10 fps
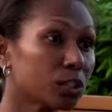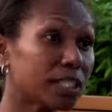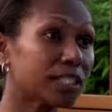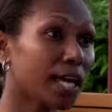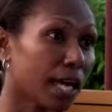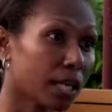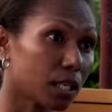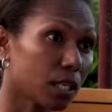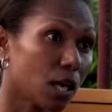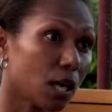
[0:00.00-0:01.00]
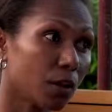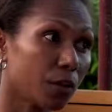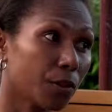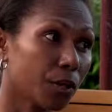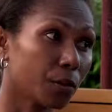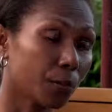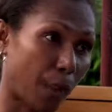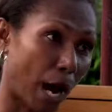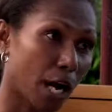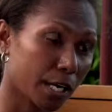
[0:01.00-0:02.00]
detail the
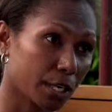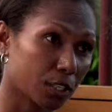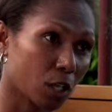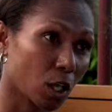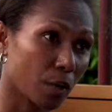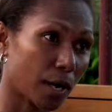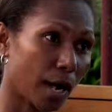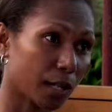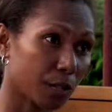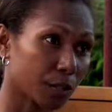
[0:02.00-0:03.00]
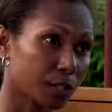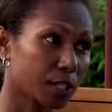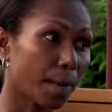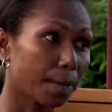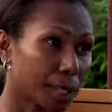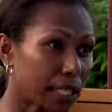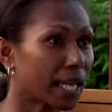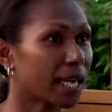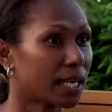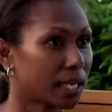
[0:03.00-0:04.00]
part that Solomon Islanders
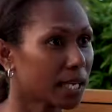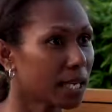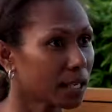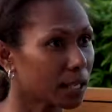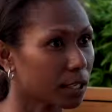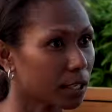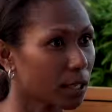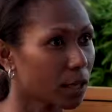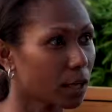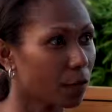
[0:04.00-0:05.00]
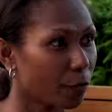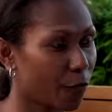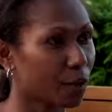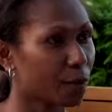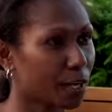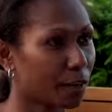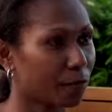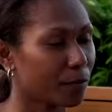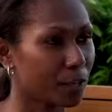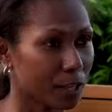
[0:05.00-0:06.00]
played in the very
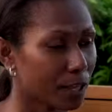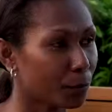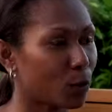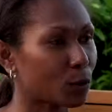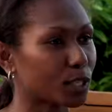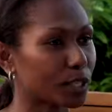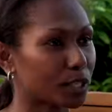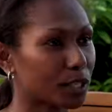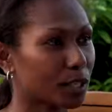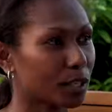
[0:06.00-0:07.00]
important